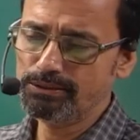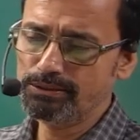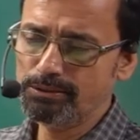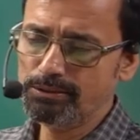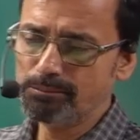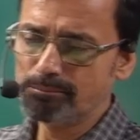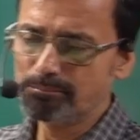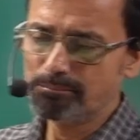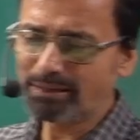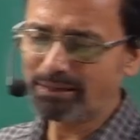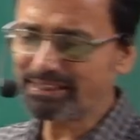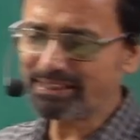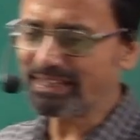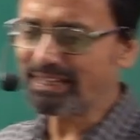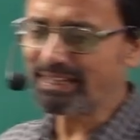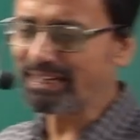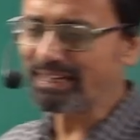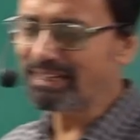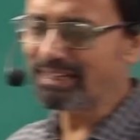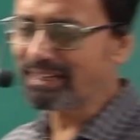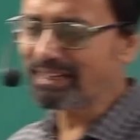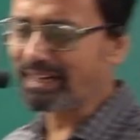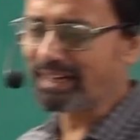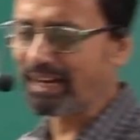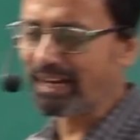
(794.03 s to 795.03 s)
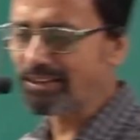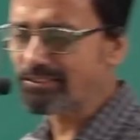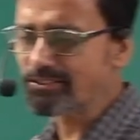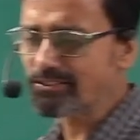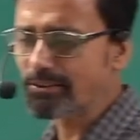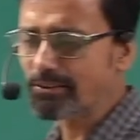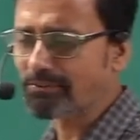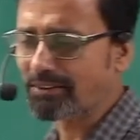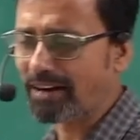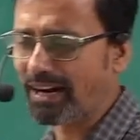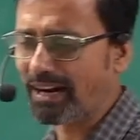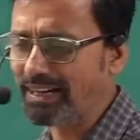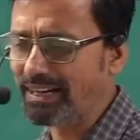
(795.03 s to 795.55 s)
But in case of
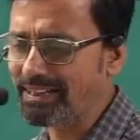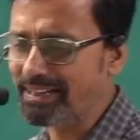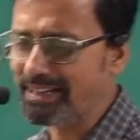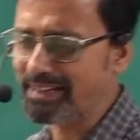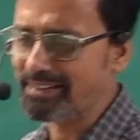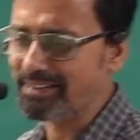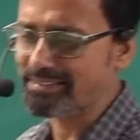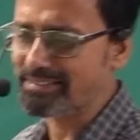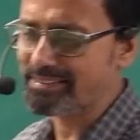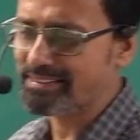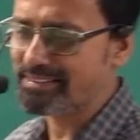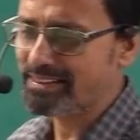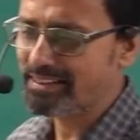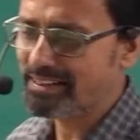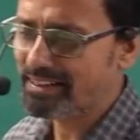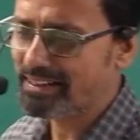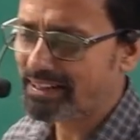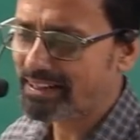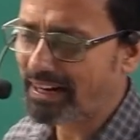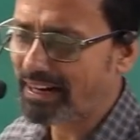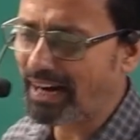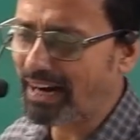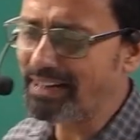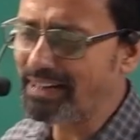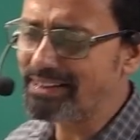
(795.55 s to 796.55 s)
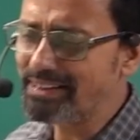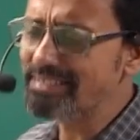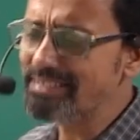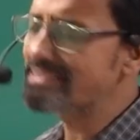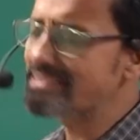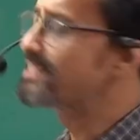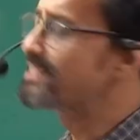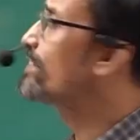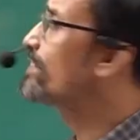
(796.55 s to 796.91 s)
Keynes did